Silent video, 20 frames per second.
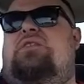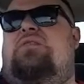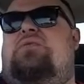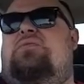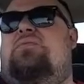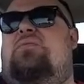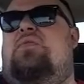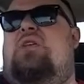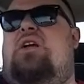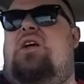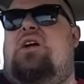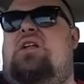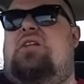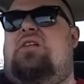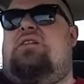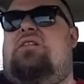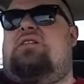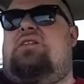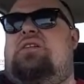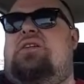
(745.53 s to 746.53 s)
the
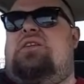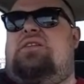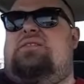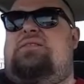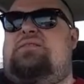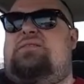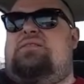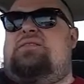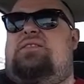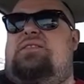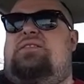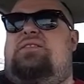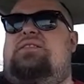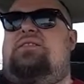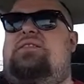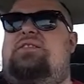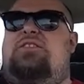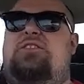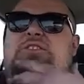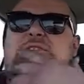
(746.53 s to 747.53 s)
water that's in
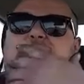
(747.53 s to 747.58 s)
there.